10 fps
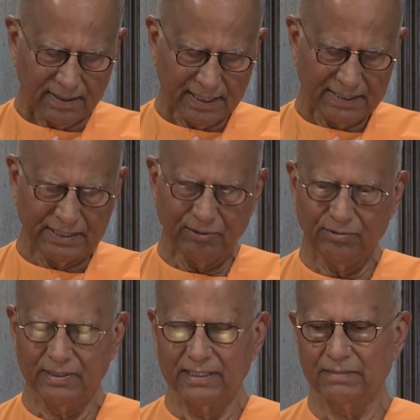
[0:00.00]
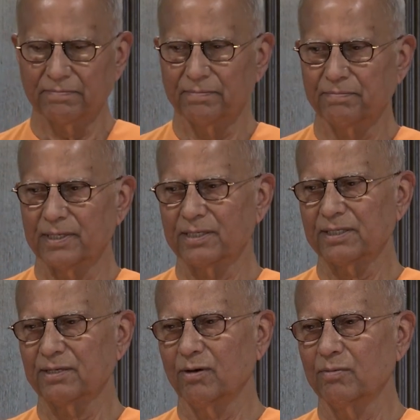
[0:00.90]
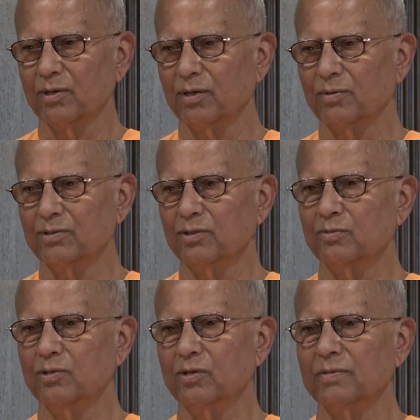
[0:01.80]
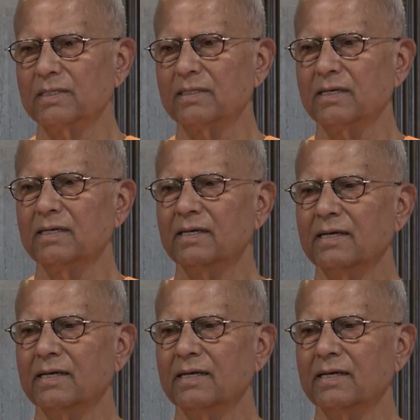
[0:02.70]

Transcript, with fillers: I knew this person, Amullah Bandhu Mukhopadhyay